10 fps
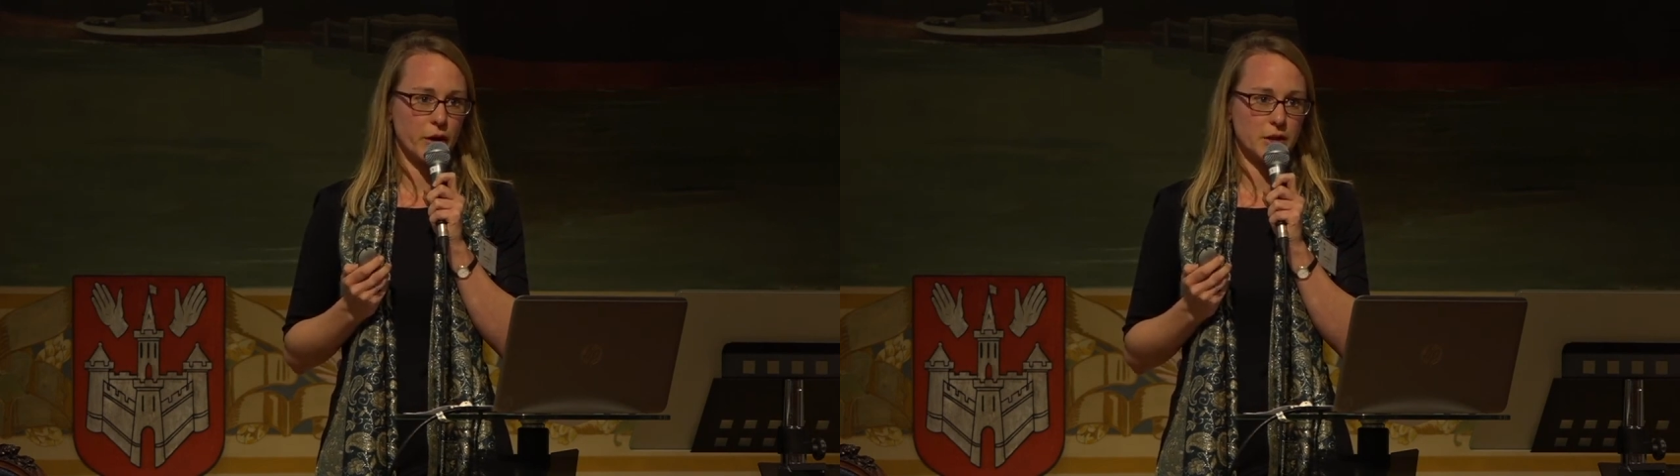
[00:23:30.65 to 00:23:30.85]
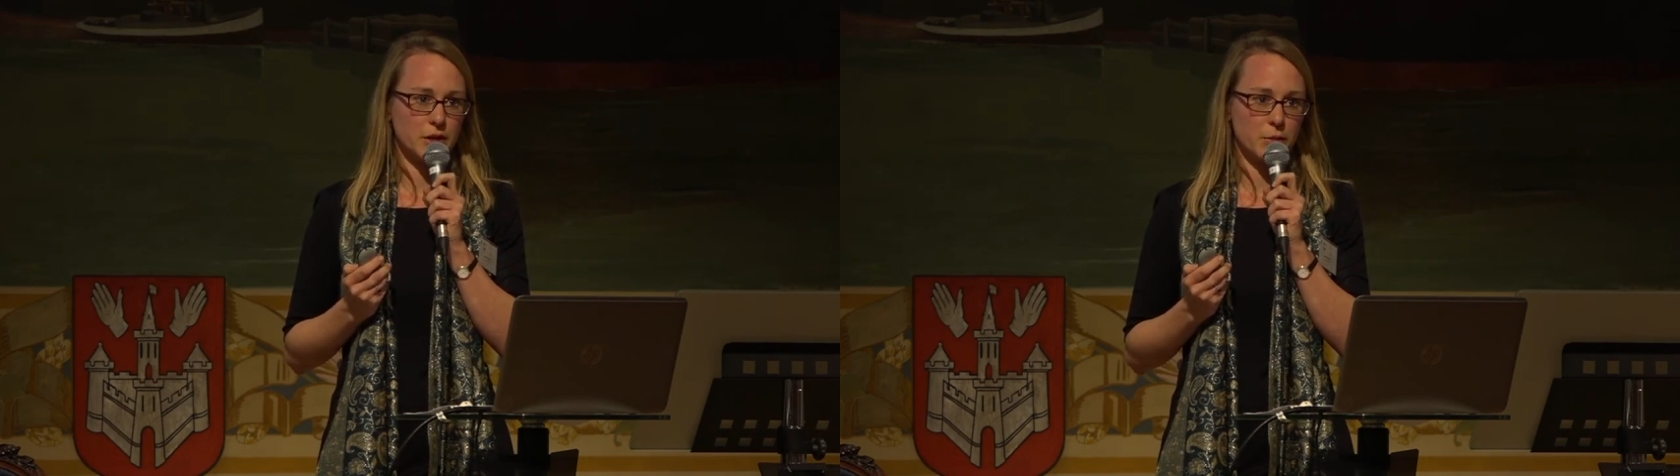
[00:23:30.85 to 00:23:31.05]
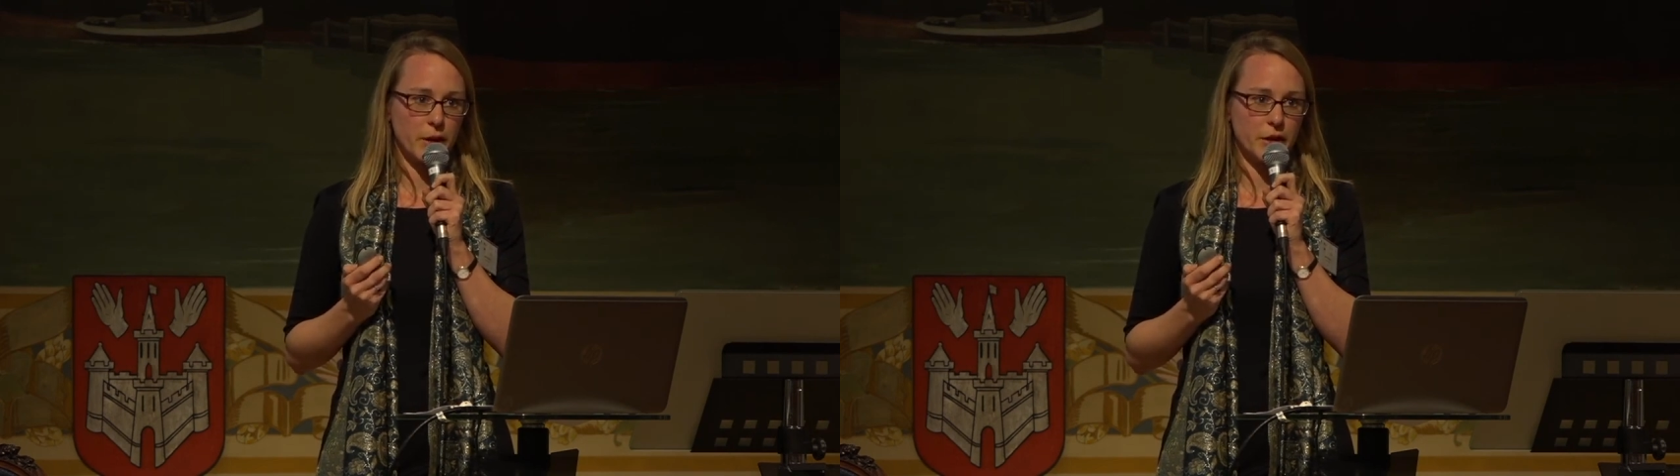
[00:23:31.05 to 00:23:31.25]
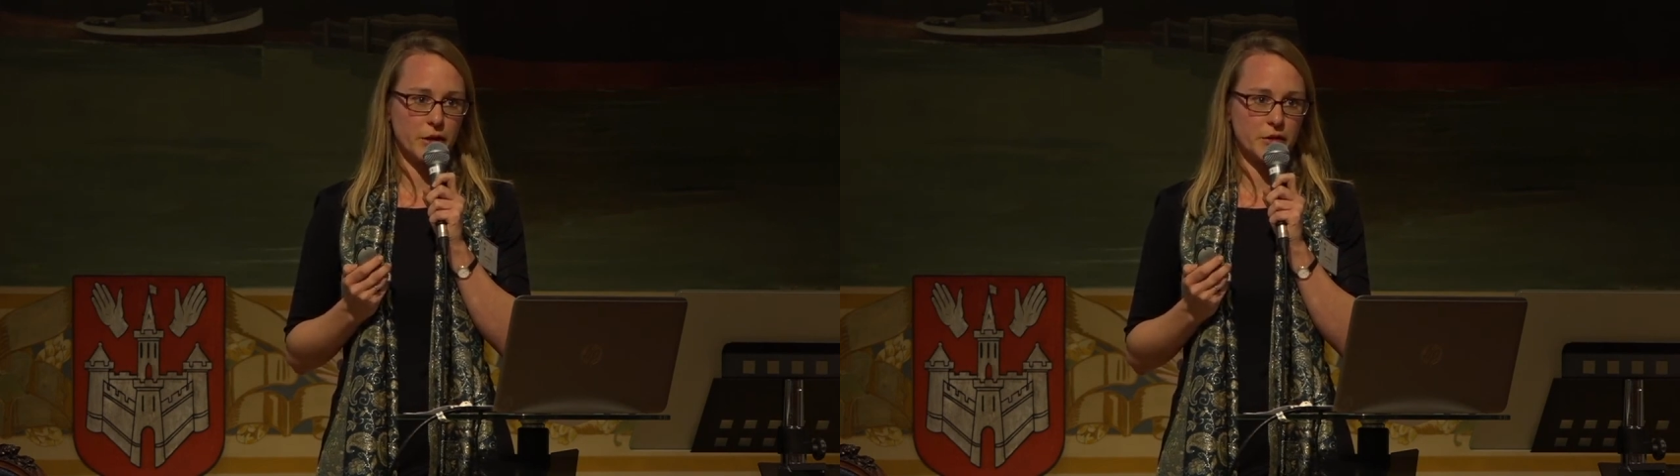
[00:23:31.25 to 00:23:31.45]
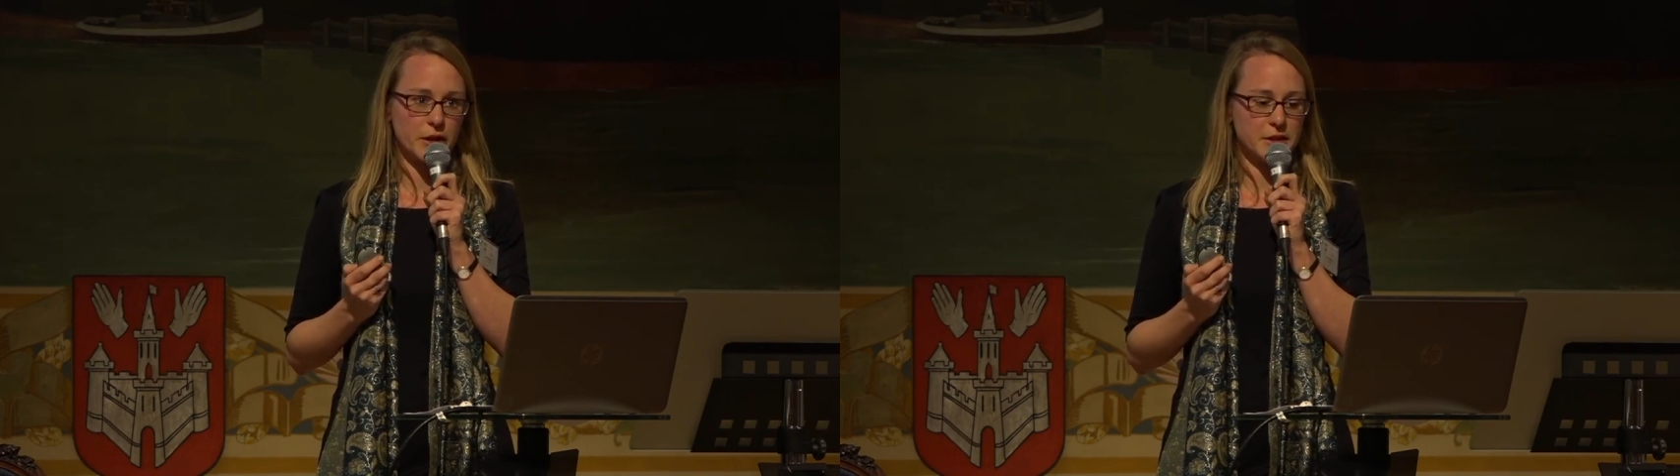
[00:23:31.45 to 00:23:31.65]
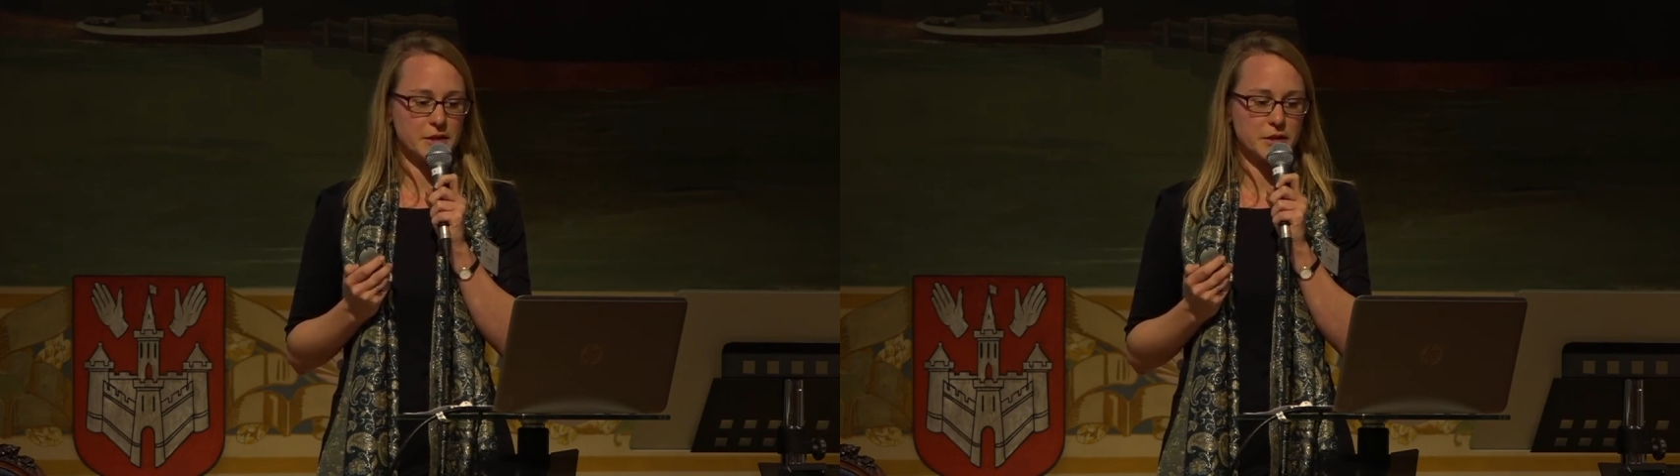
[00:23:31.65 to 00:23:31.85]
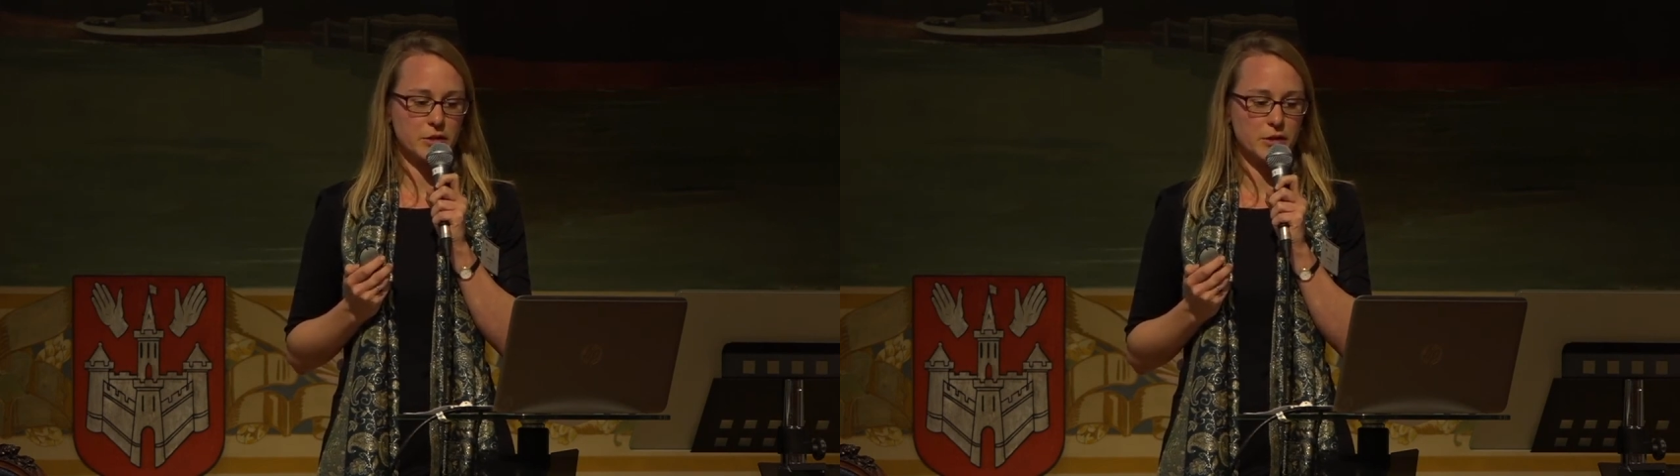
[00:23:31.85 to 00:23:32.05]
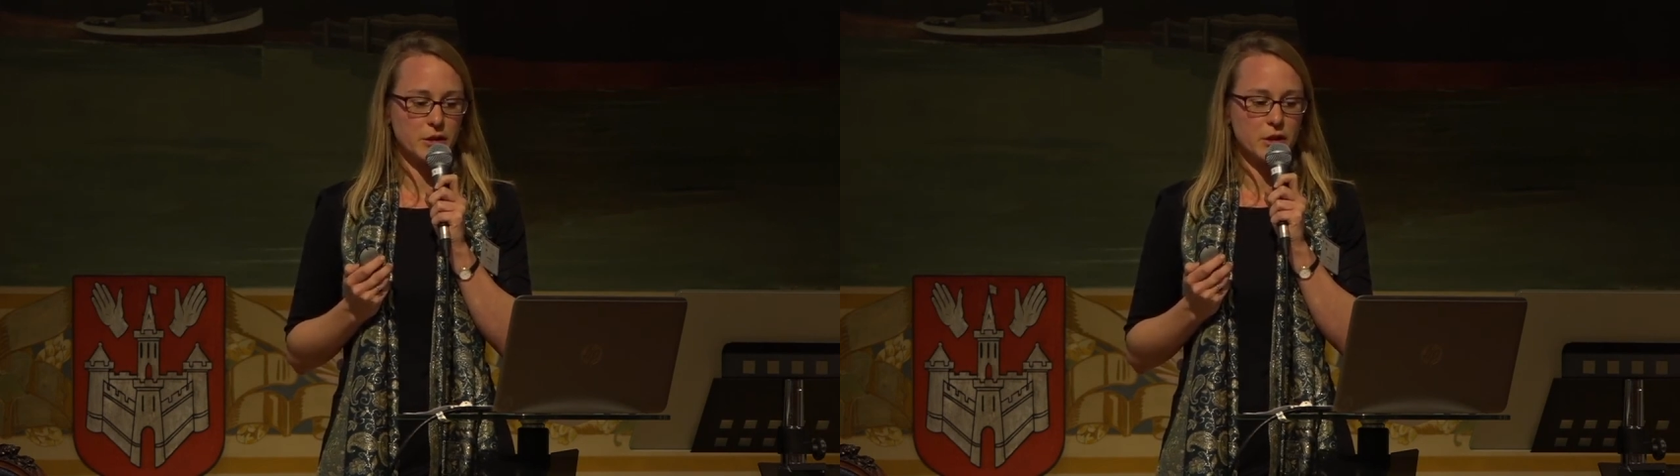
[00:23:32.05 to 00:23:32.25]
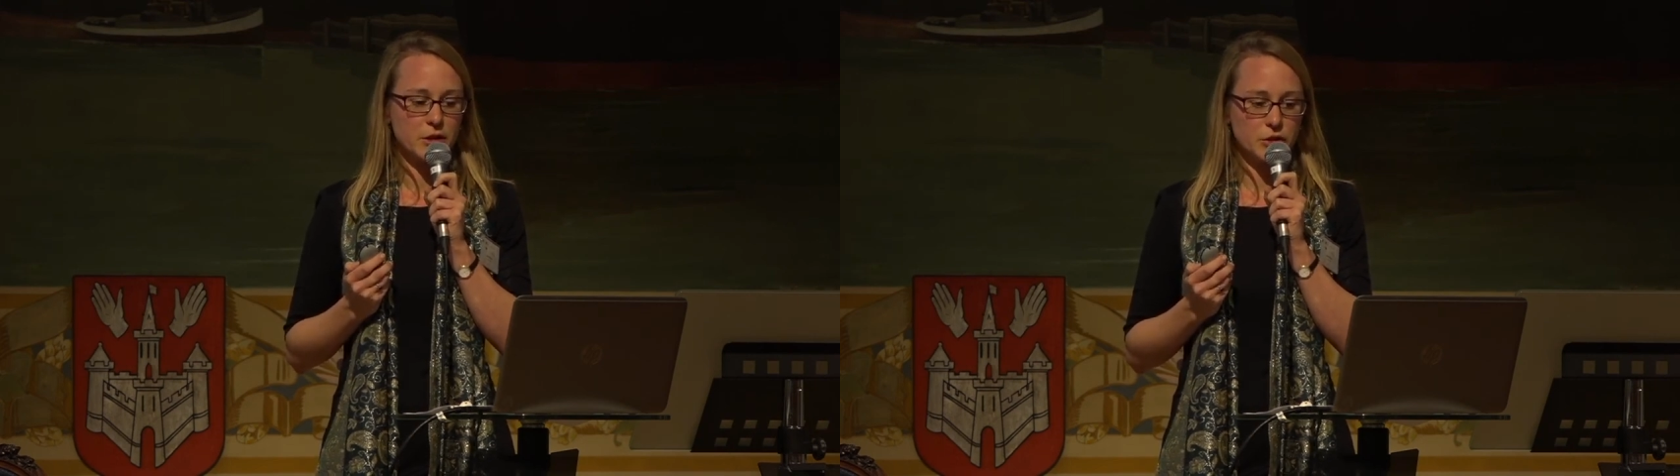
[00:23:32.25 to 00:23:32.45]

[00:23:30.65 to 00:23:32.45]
for 18 month stays in